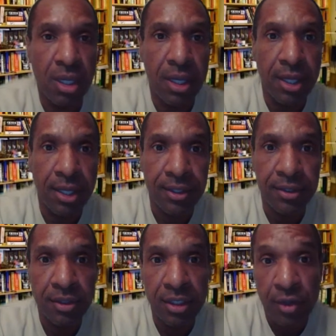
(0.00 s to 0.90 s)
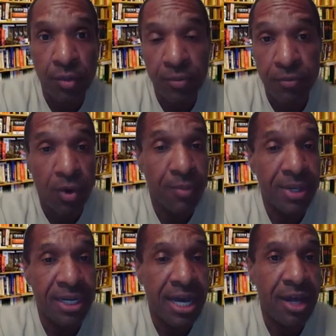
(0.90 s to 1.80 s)

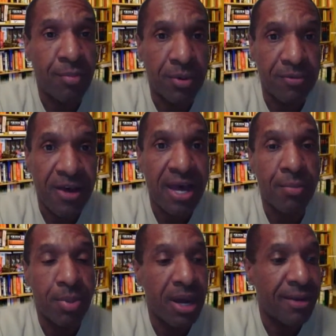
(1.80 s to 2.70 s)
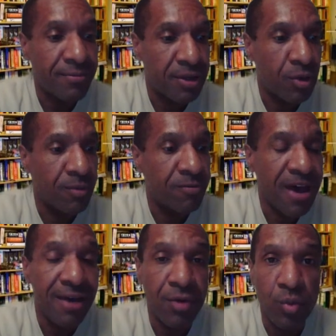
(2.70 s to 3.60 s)
forming a non-profit or
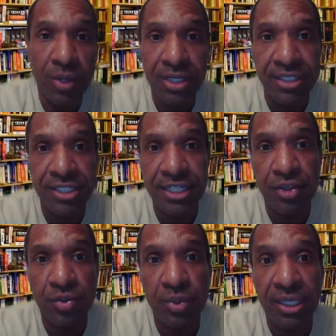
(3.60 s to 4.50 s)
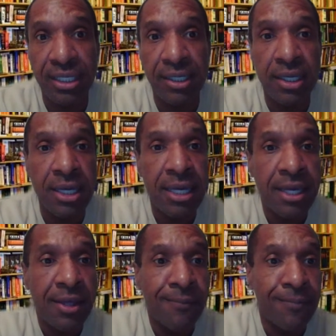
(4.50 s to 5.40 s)
501c3,
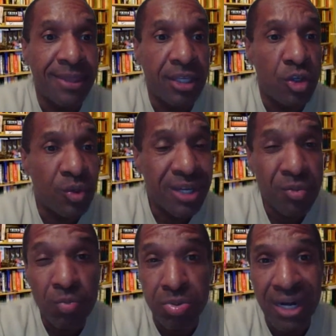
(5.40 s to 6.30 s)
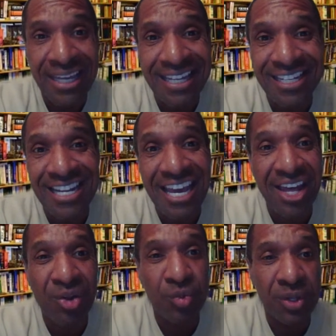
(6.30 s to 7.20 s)
that you can break it
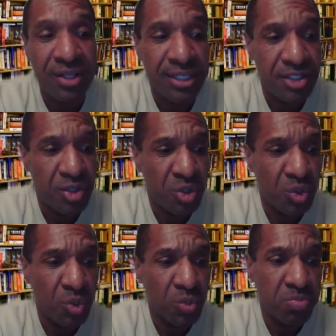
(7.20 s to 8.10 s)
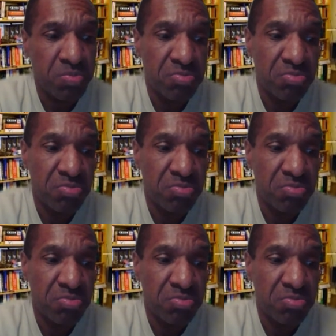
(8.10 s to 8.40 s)
down really to,